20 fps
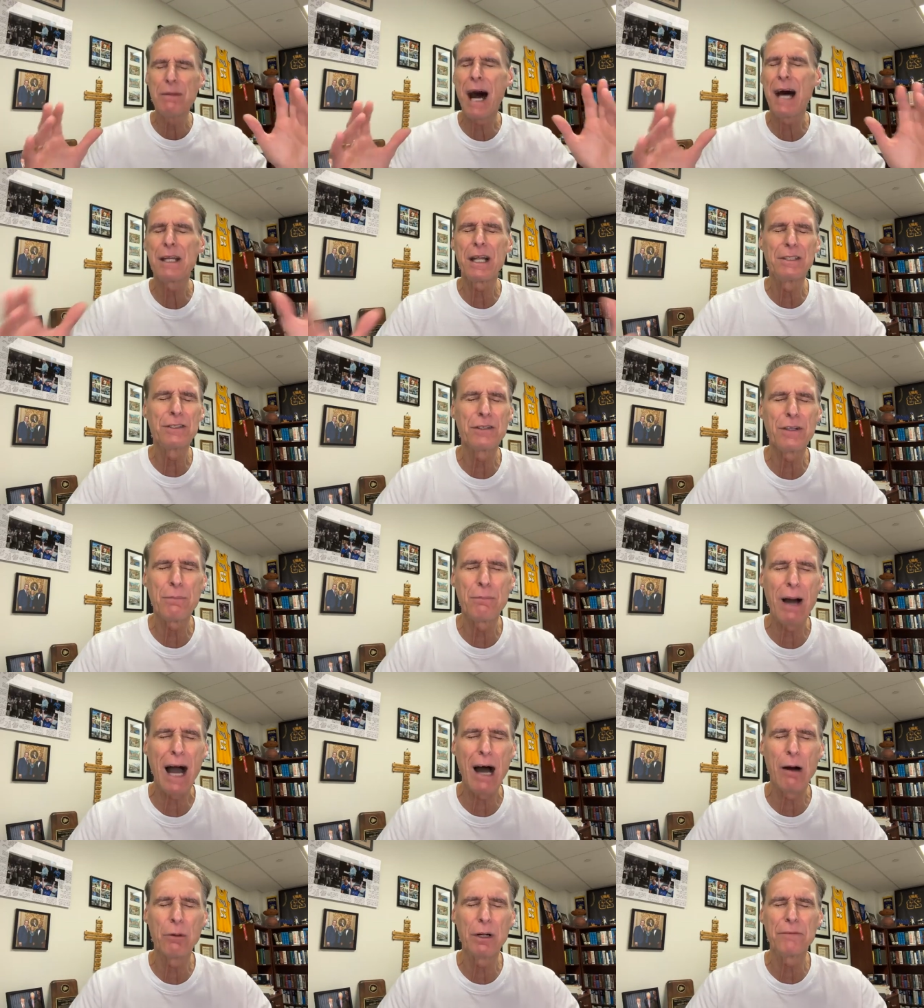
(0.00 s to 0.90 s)
I'm not under the
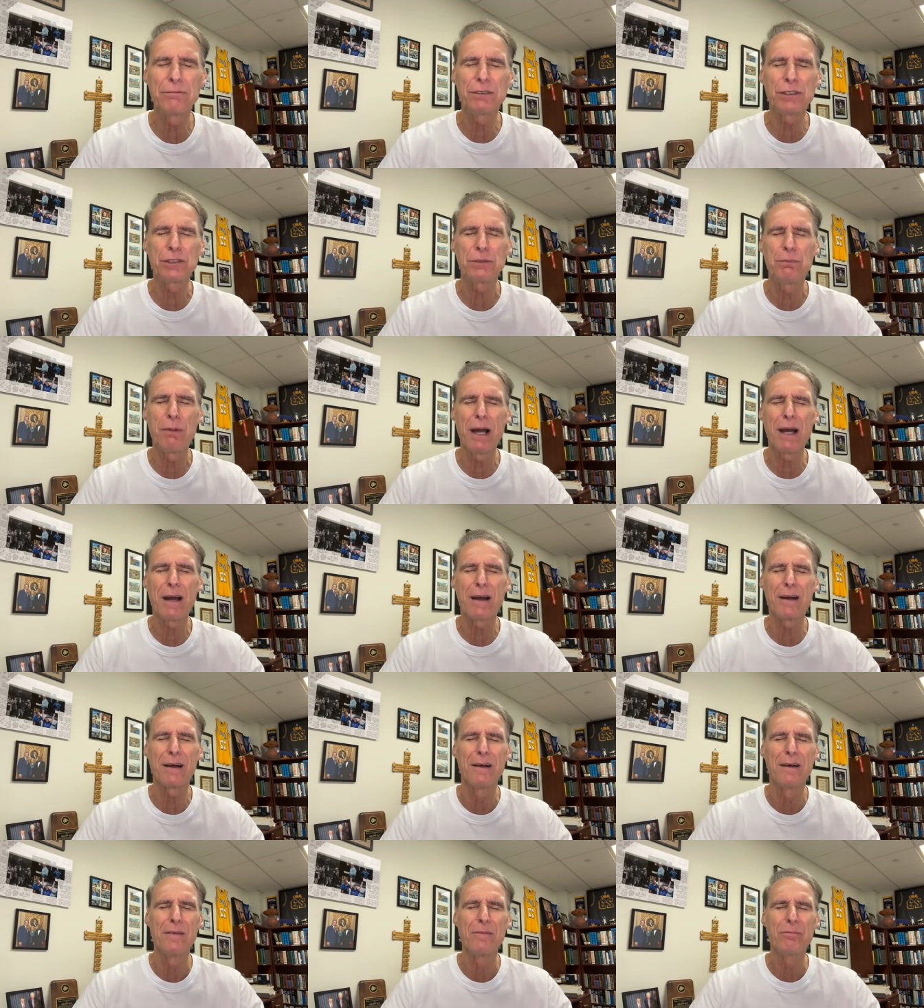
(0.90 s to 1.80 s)
power of
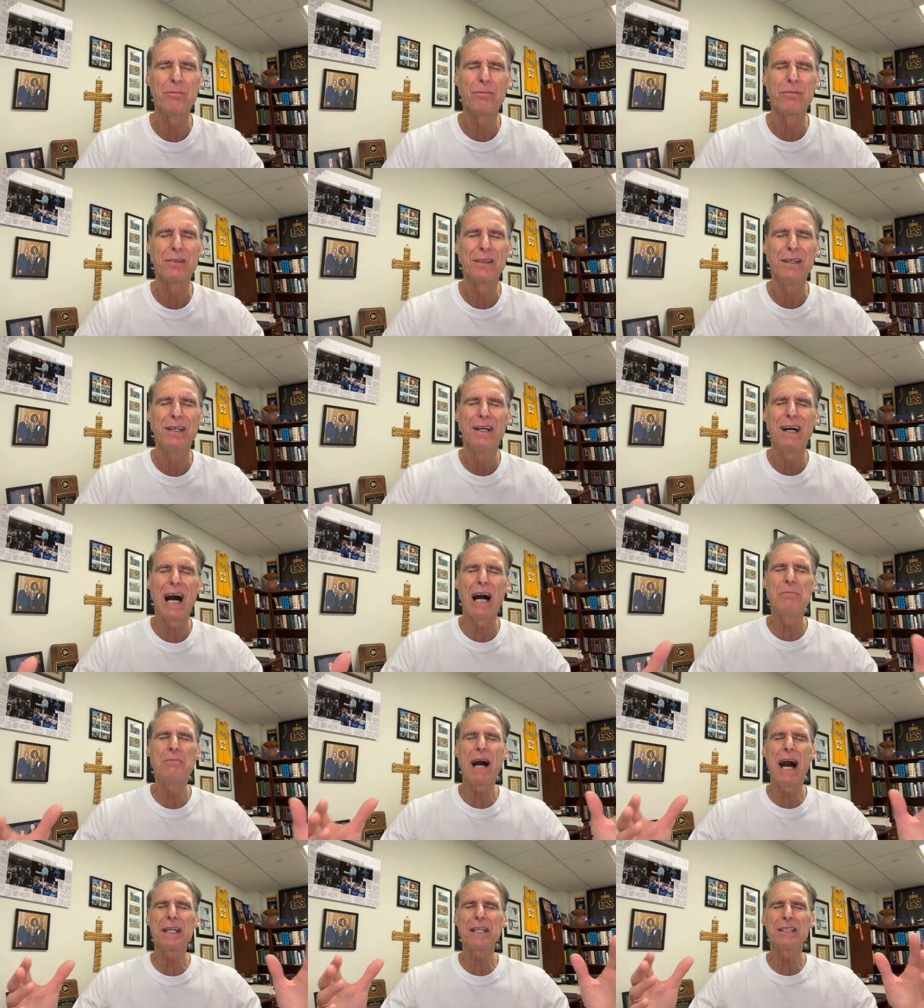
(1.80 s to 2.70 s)
despair.
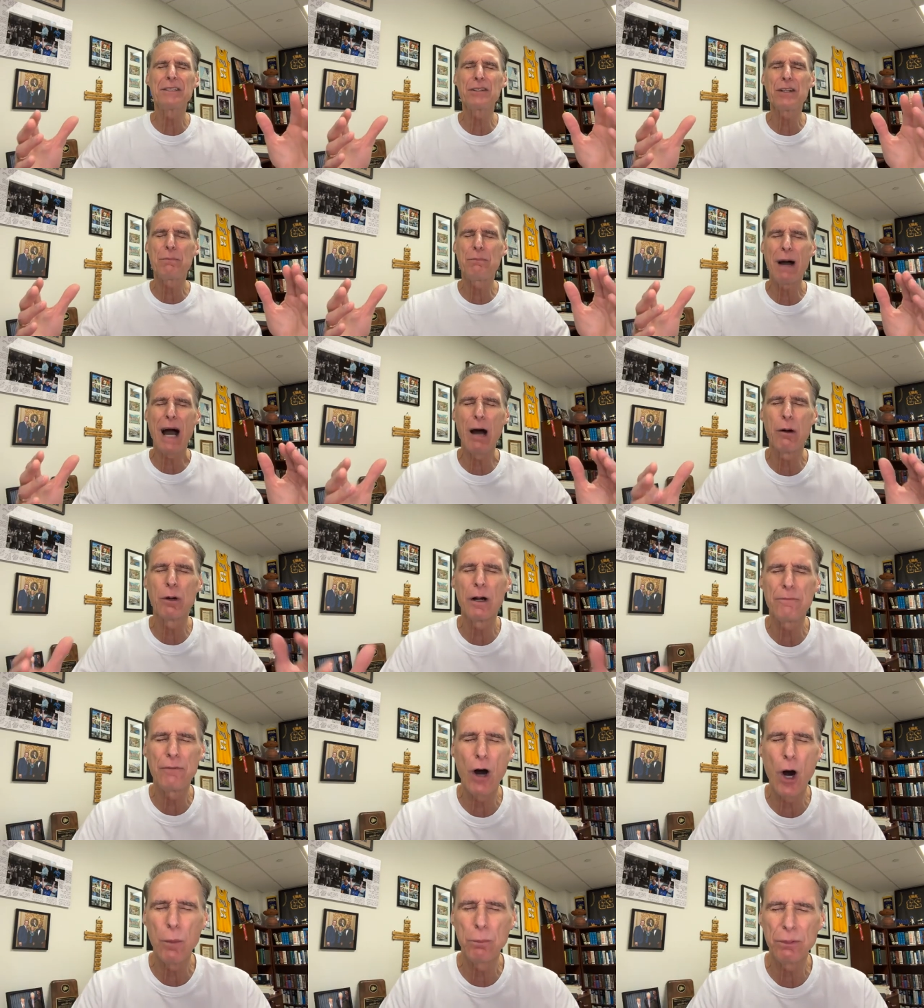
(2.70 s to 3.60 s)
I'm not under the
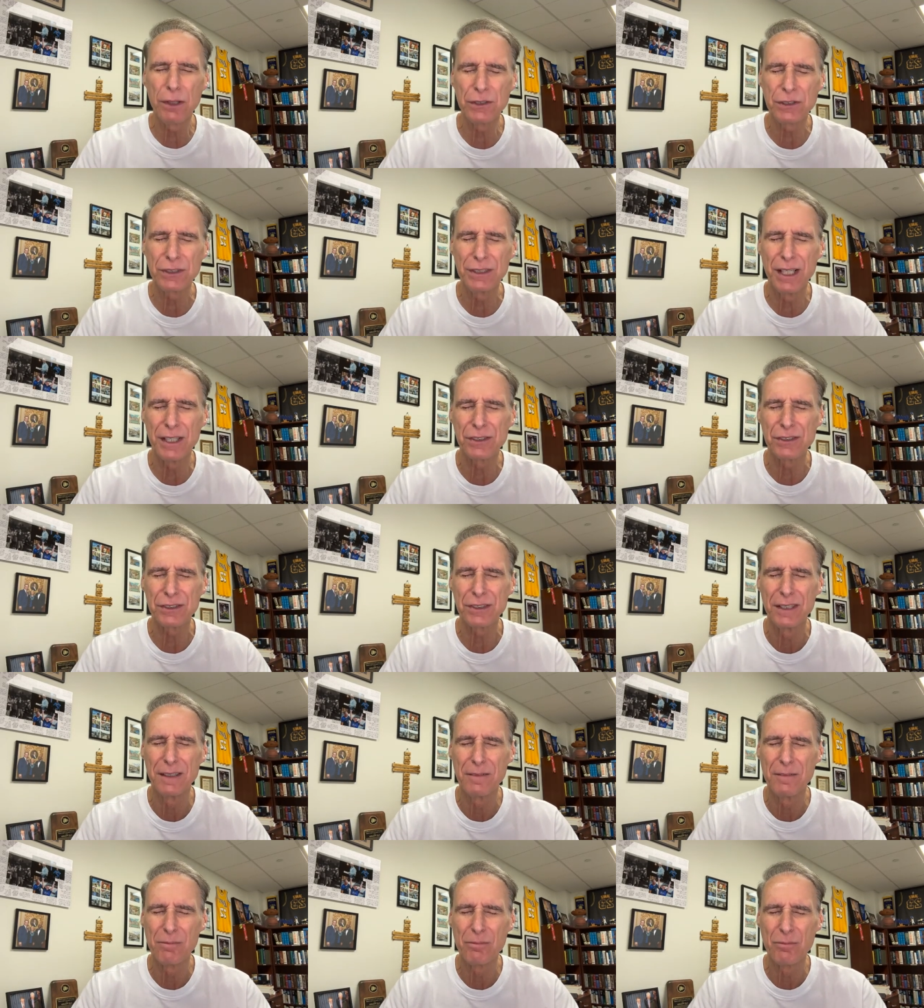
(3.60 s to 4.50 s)
power of
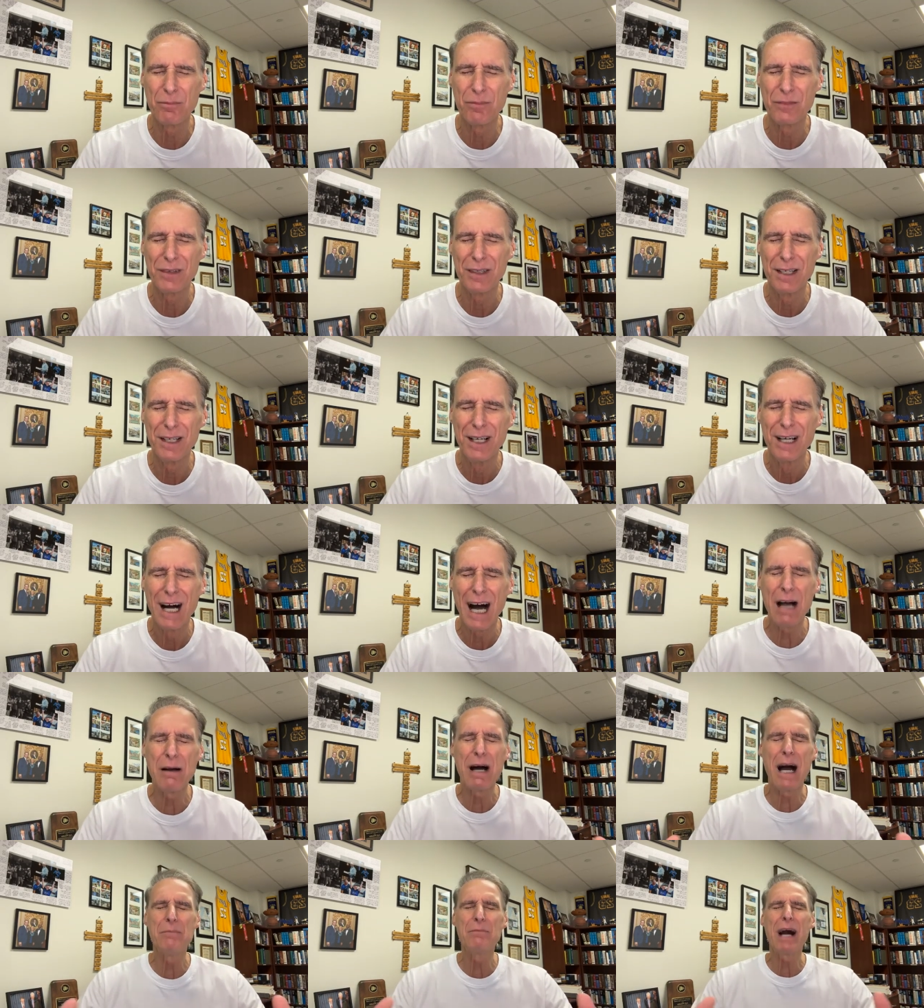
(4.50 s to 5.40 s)
hopelessness.
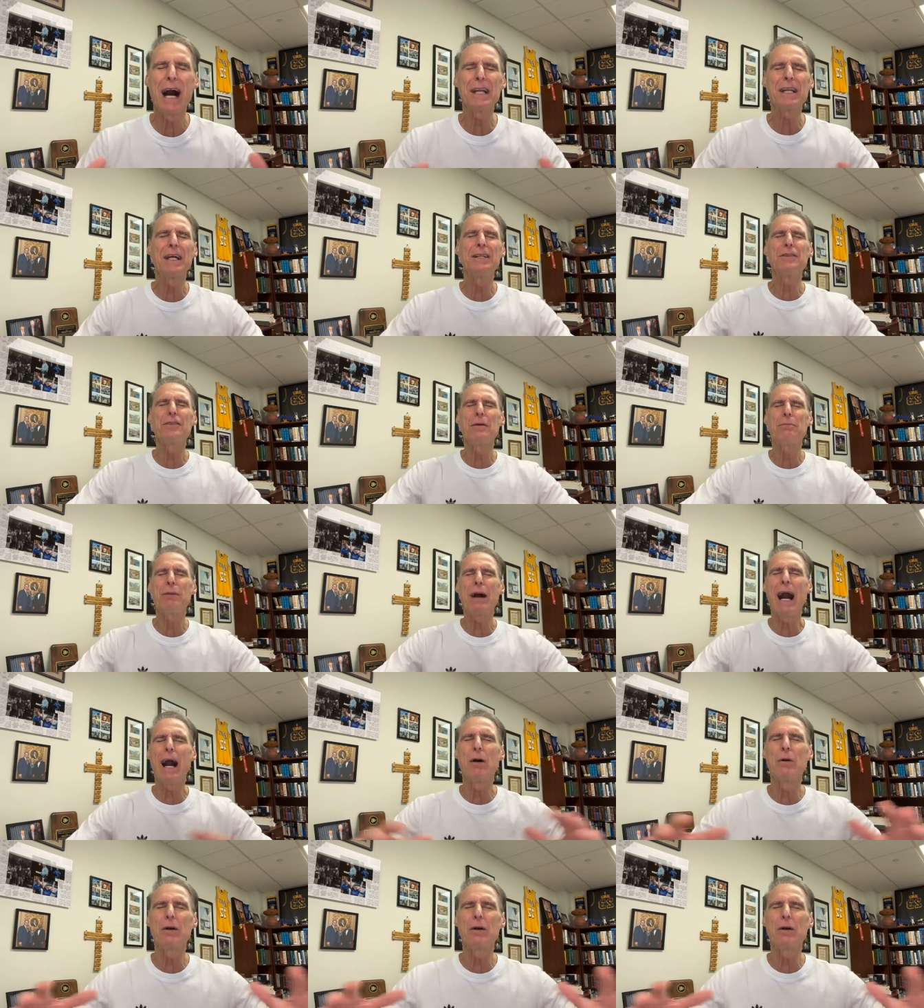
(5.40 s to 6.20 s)
I, am not under the